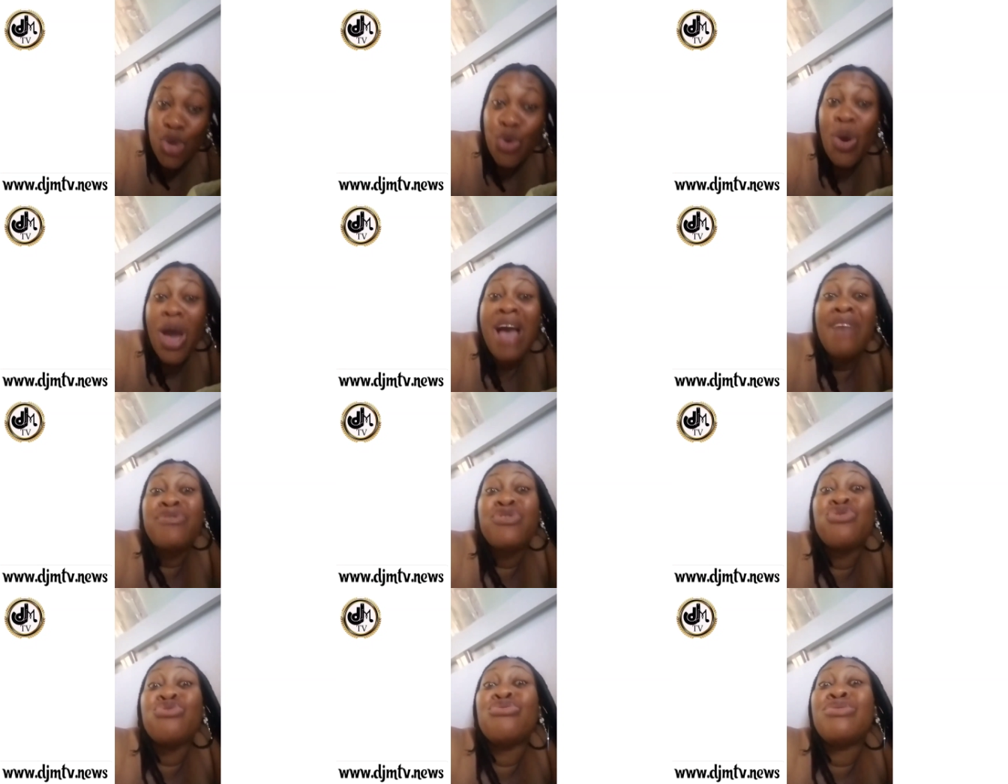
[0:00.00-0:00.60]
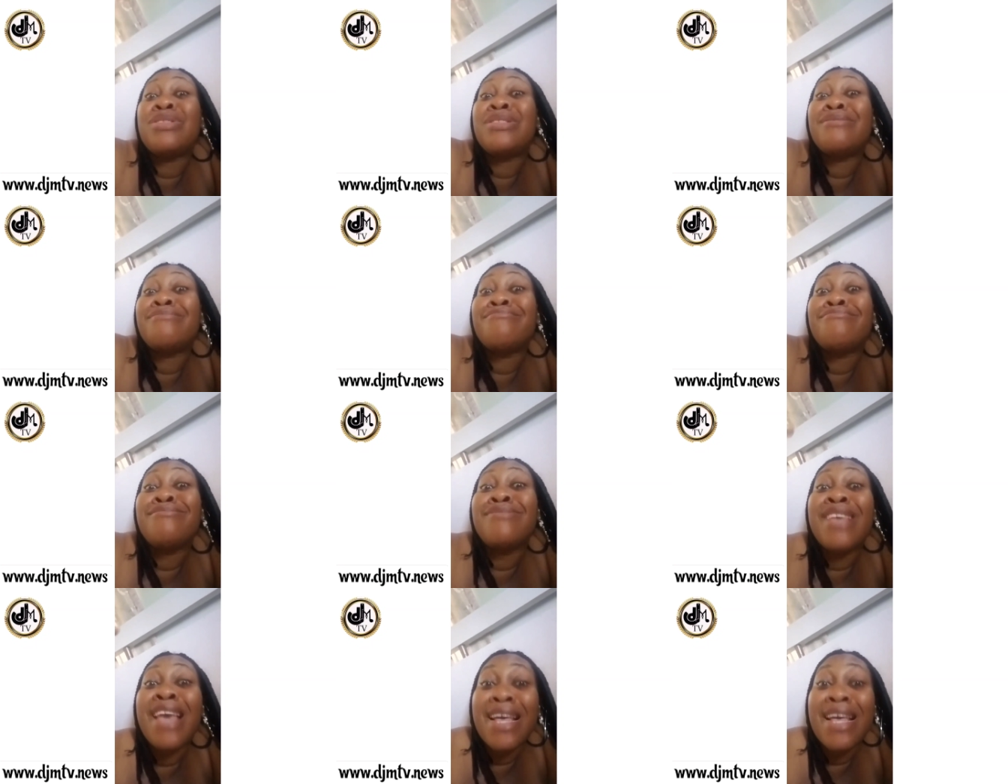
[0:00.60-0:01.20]
You have to
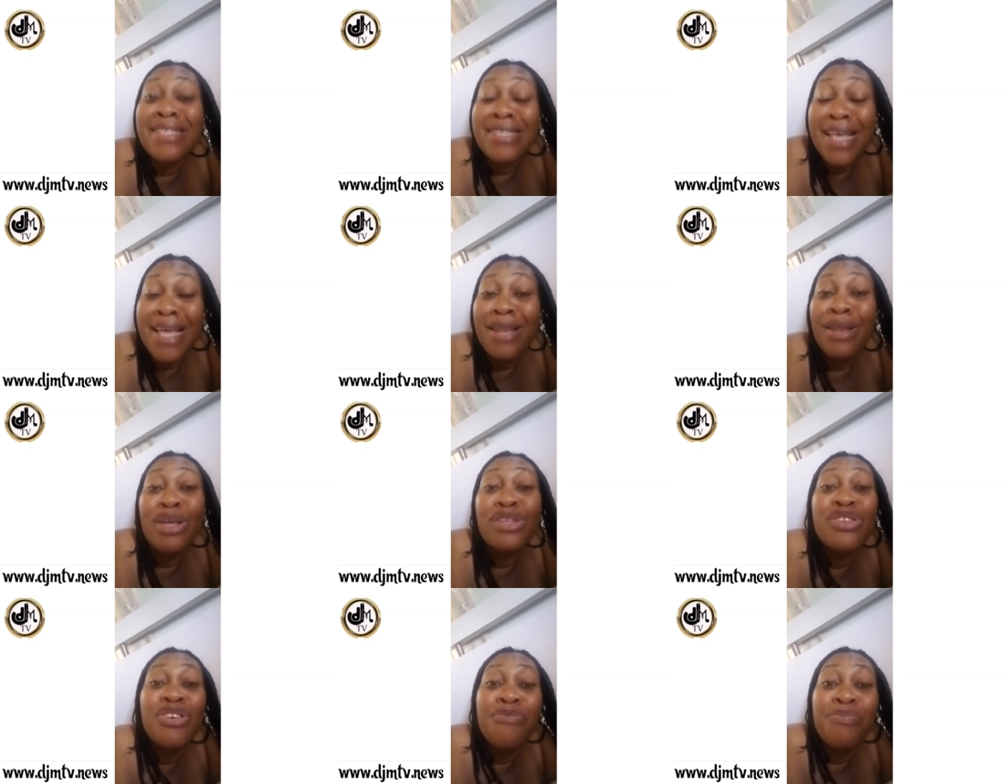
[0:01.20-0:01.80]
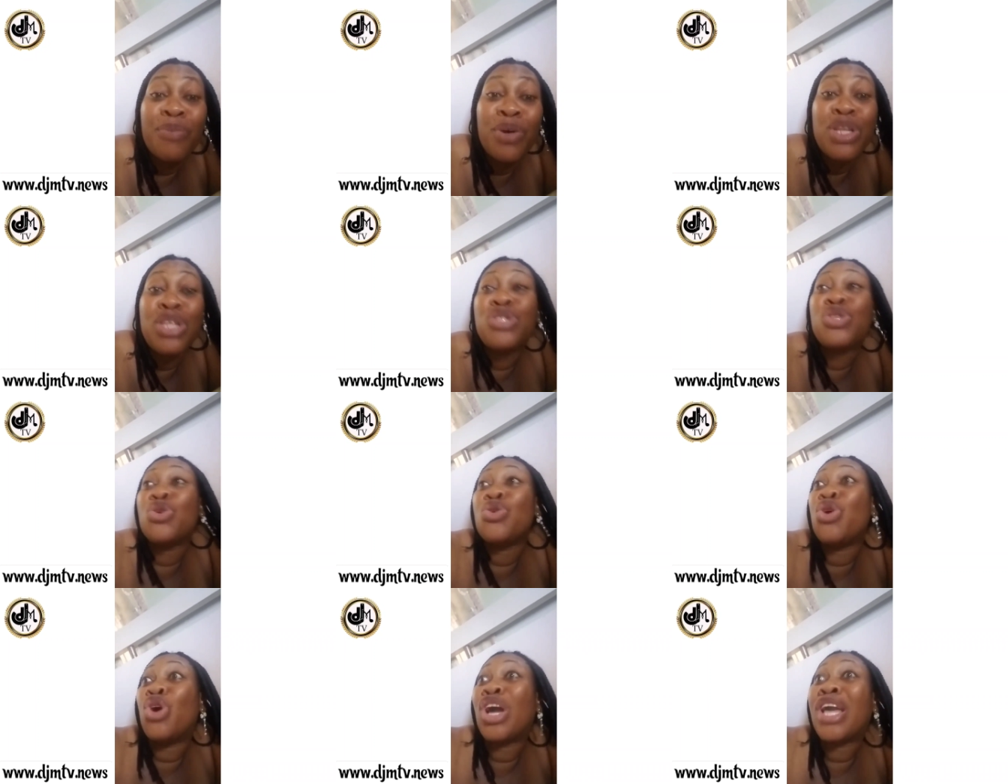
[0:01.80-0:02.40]
get a lot of money
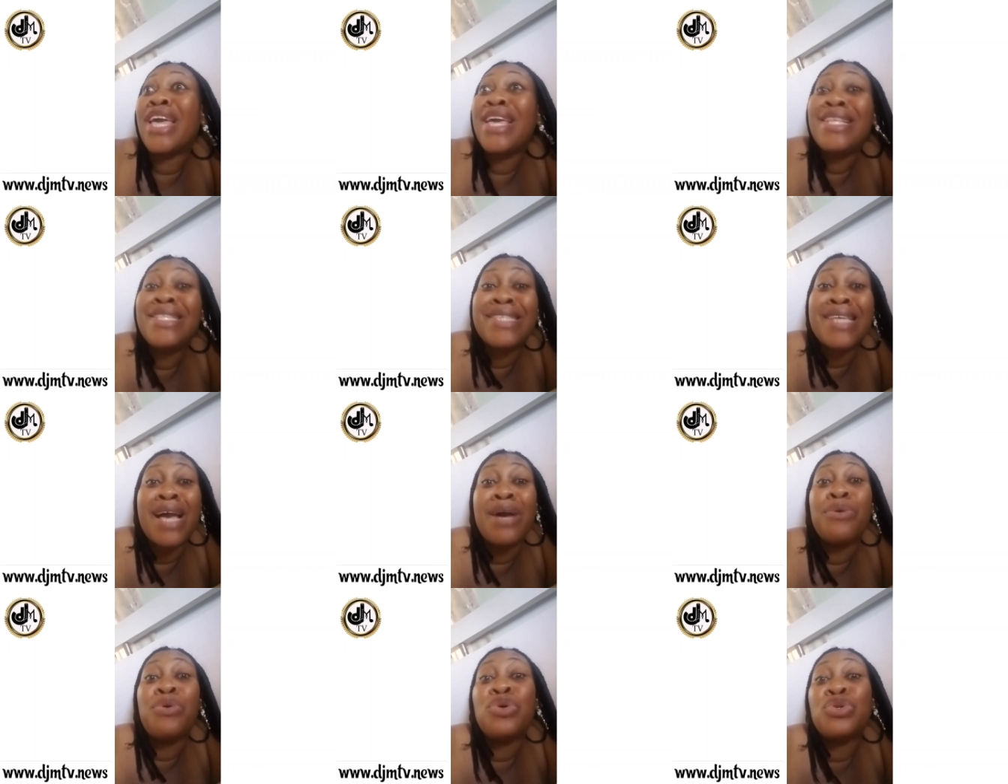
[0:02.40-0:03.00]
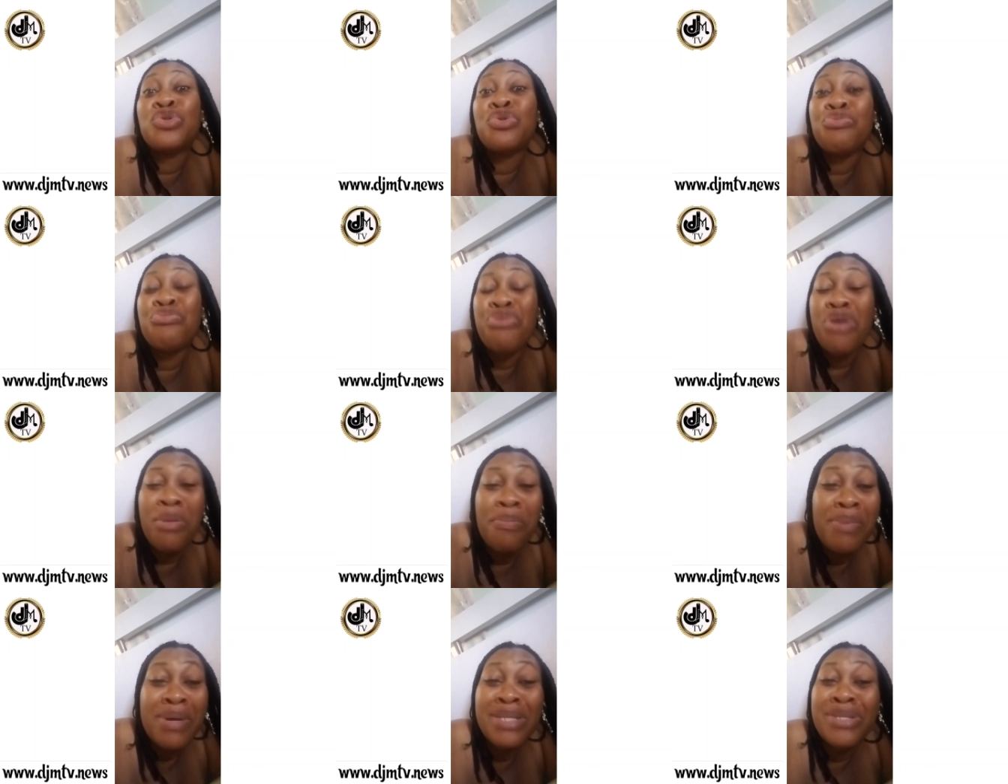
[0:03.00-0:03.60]
so your kids can go to
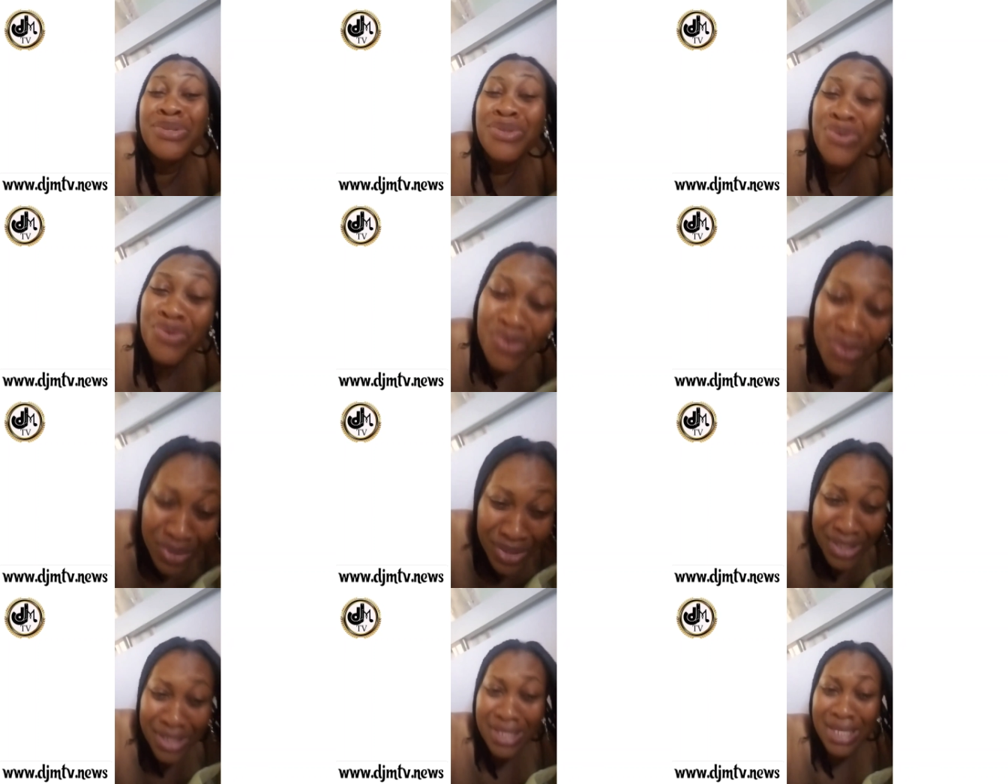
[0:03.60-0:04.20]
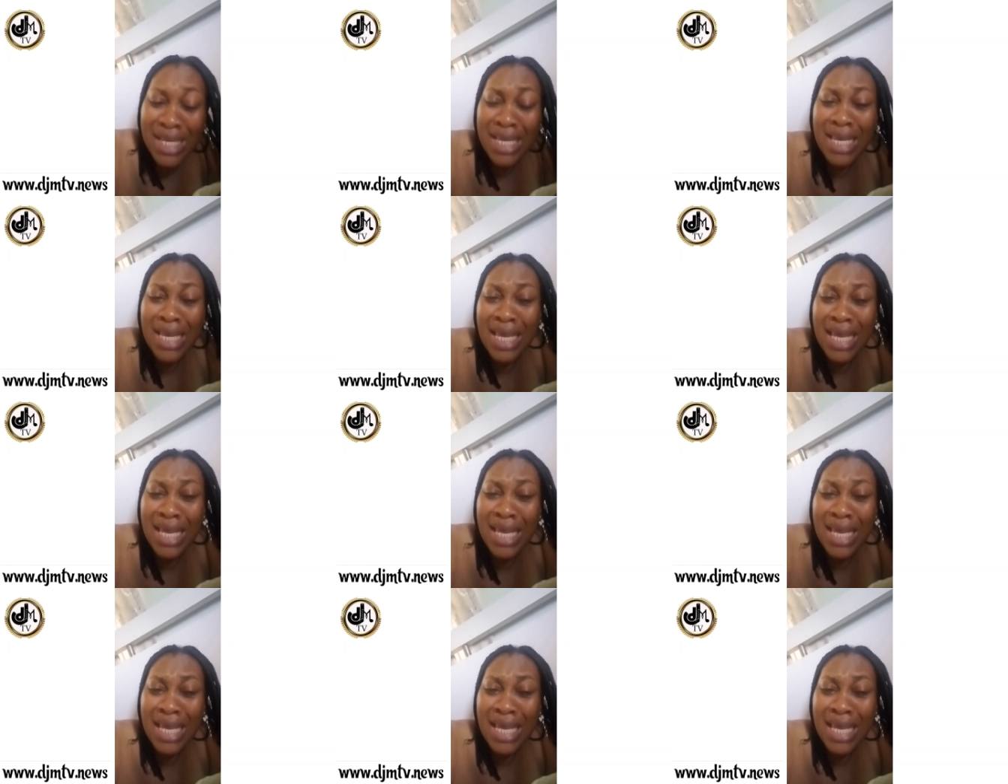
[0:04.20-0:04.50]
proper schools.